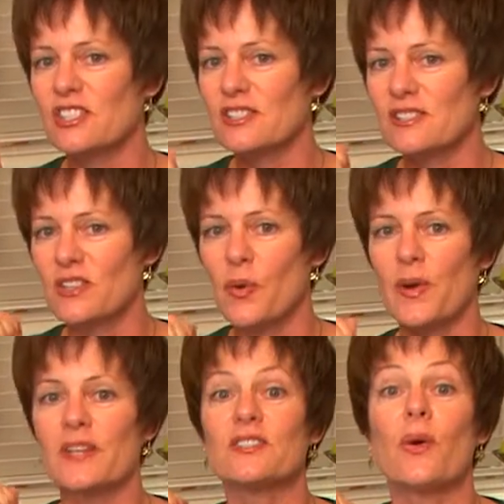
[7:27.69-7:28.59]
just
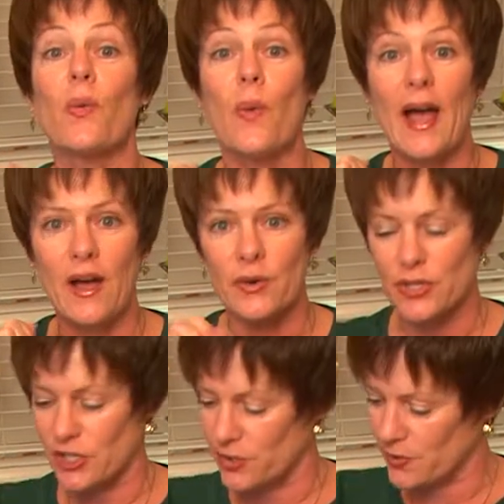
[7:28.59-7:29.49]
going to wow
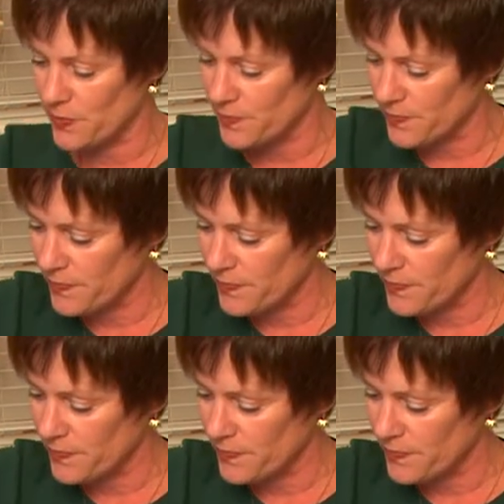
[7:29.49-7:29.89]
you.